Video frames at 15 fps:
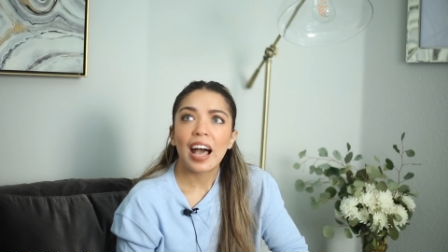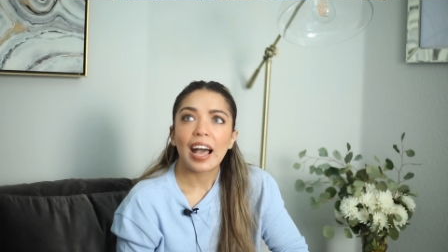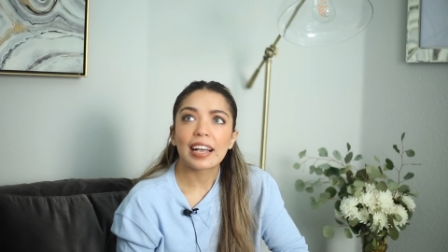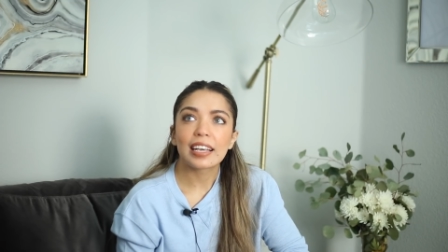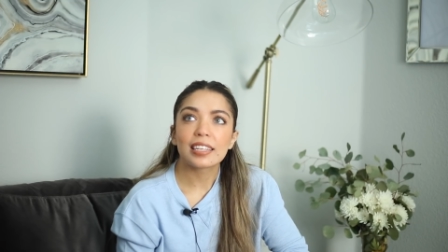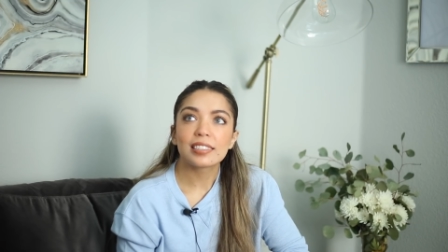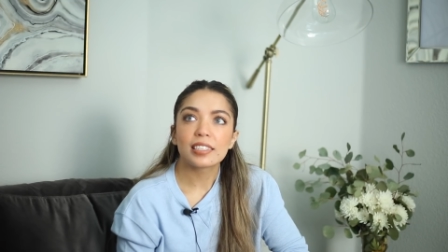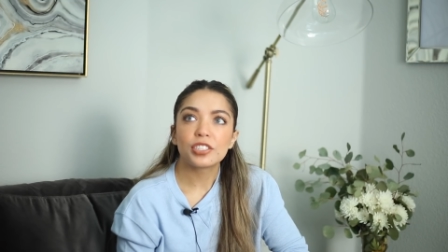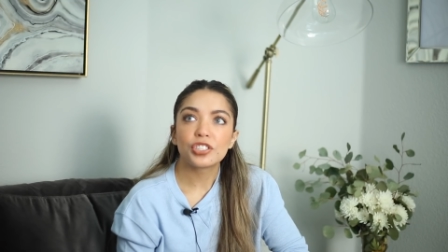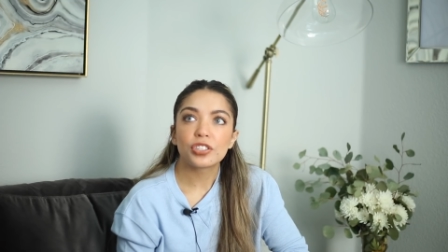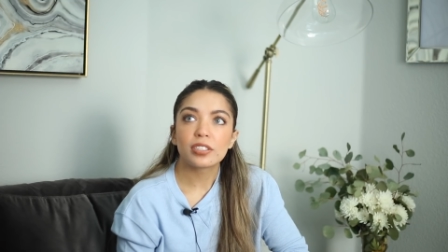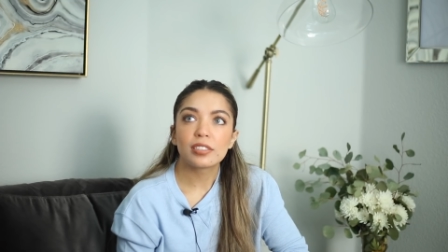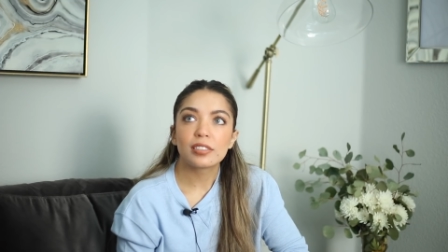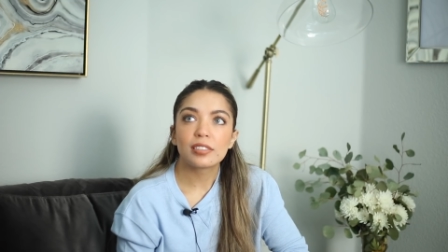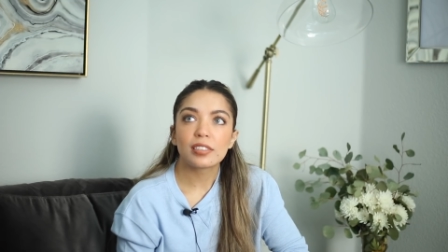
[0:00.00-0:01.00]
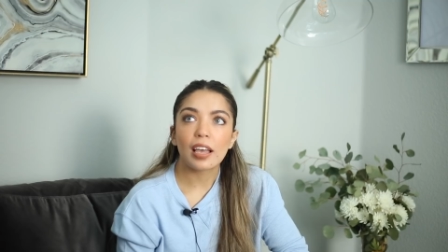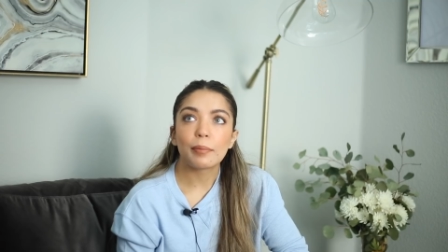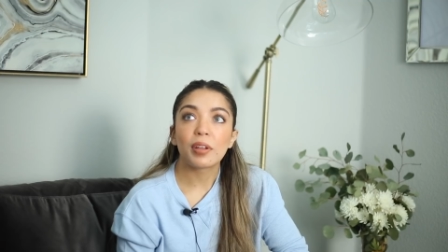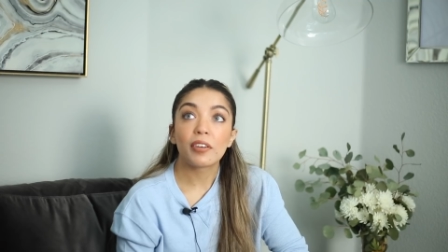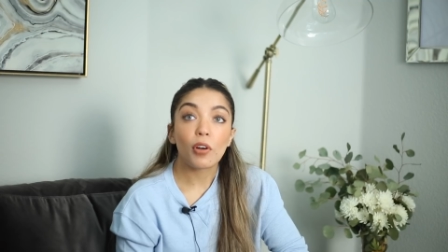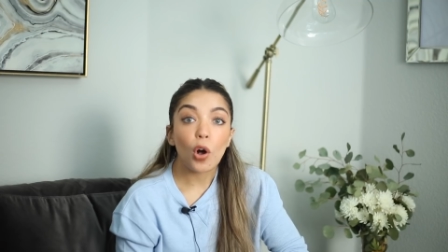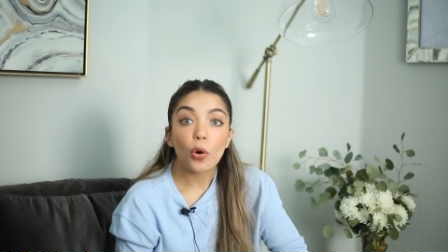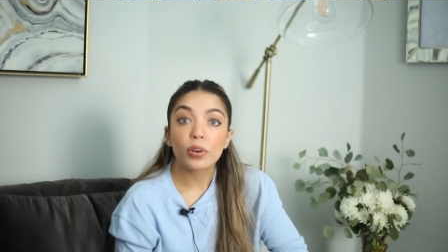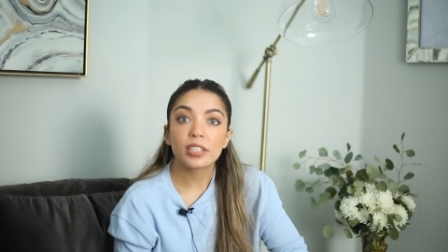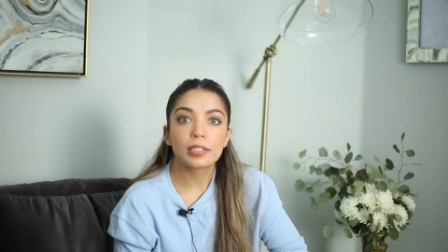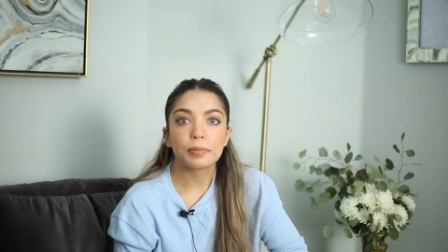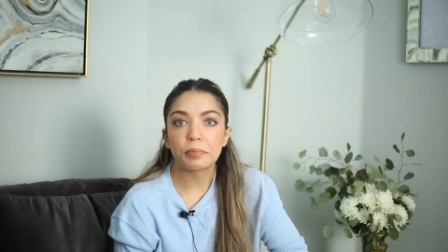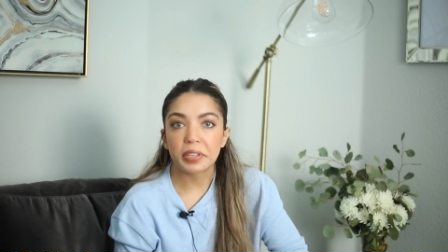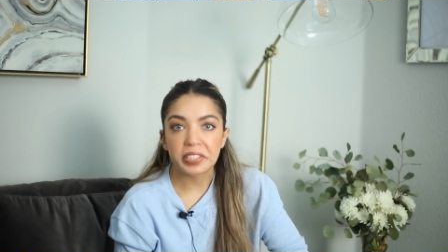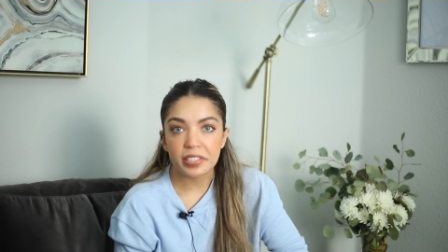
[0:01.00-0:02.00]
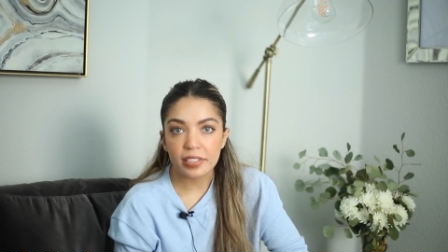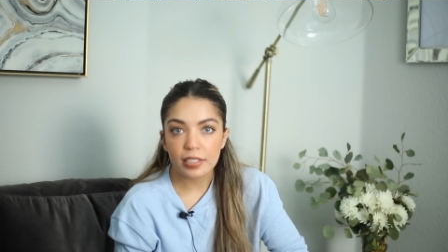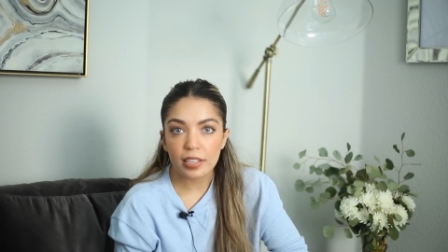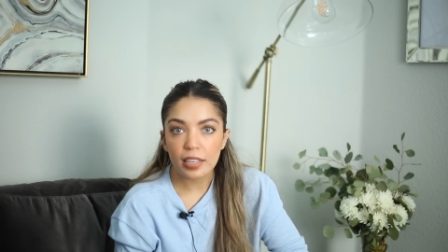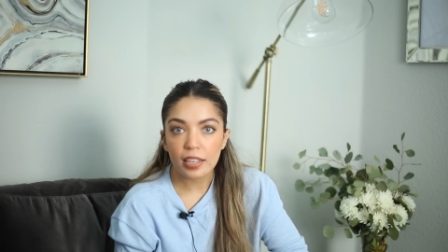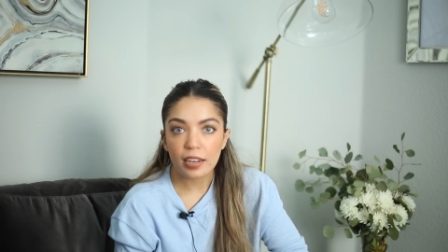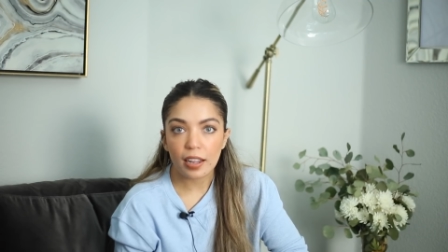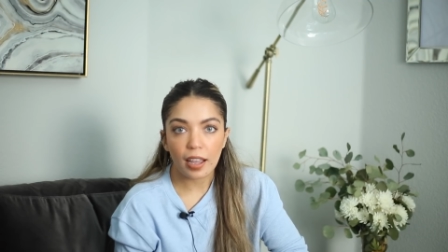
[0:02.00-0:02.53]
I guess I've always missed it.